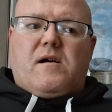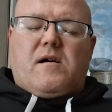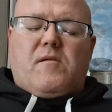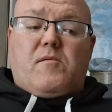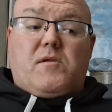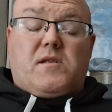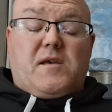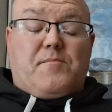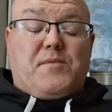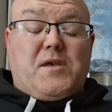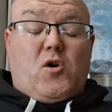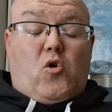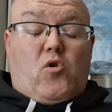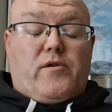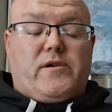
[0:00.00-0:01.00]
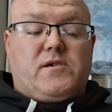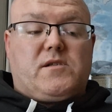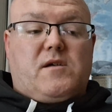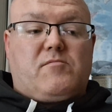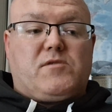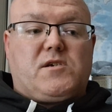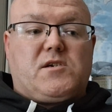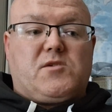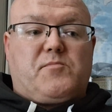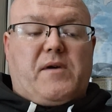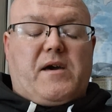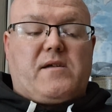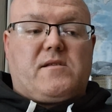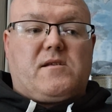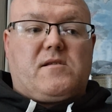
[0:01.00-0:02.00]
To be honest, I was
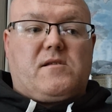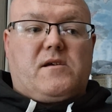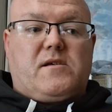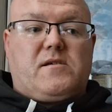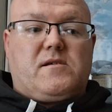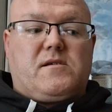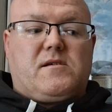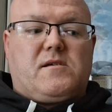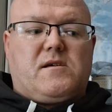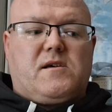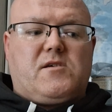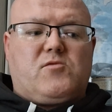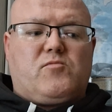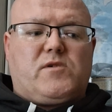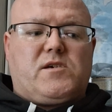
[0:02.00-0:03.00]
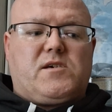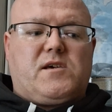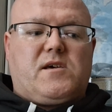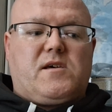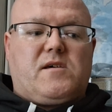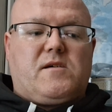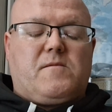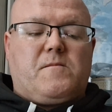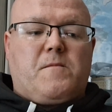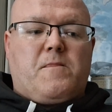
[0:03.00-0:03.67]
expecting, like, as we say,